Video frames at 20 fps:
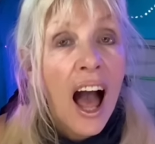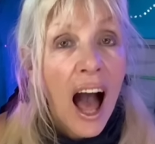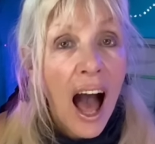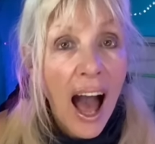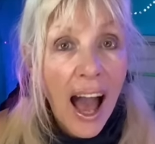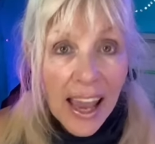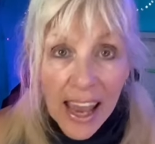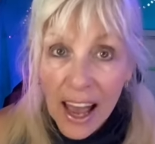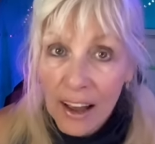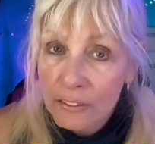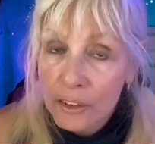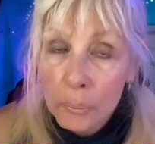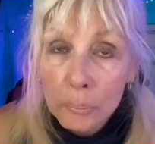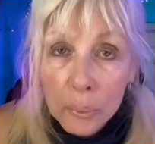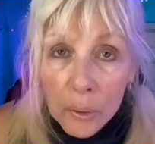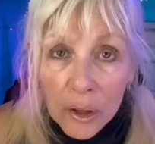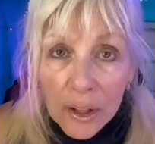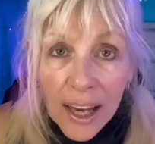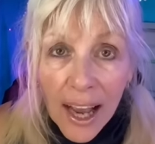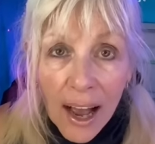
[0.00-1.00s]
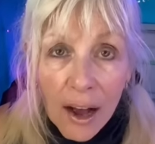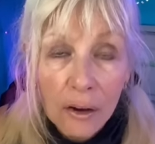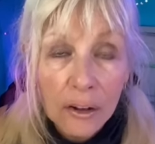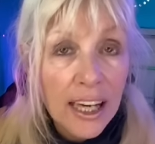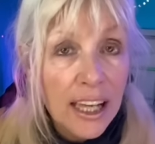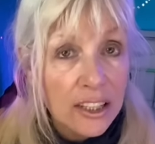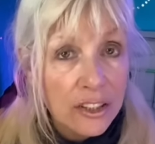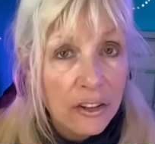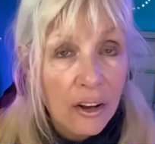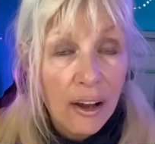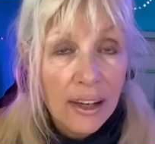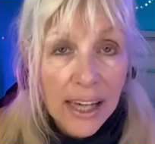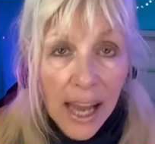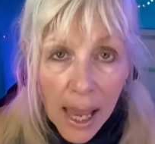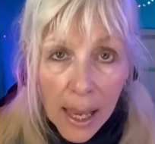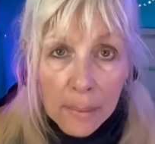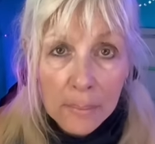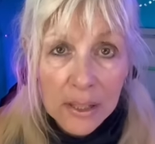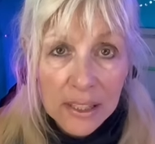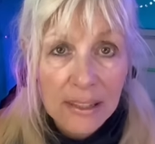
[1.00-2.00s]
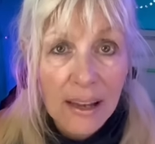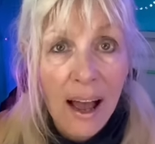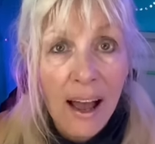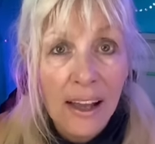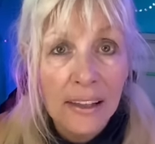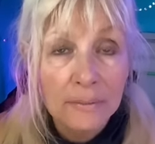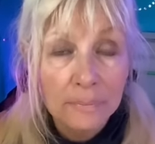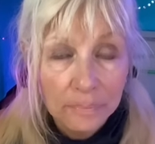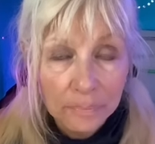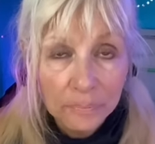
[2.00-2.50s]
I have a book out, it's on Amazon,